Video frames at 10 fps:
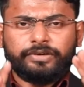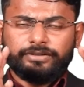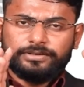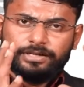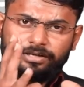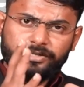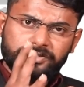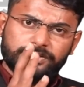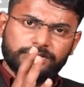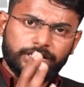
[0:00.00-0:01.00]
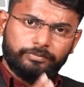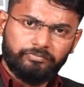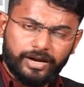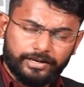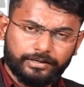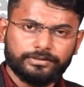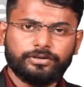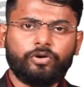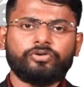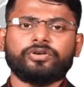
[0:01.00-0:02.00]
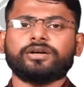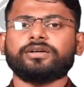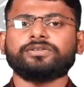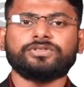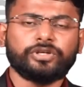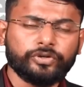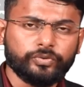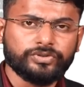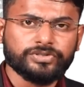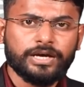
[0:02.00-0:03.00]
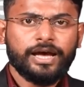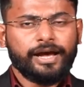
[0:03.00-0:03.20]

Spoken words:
when the conditions are met, the contract executes.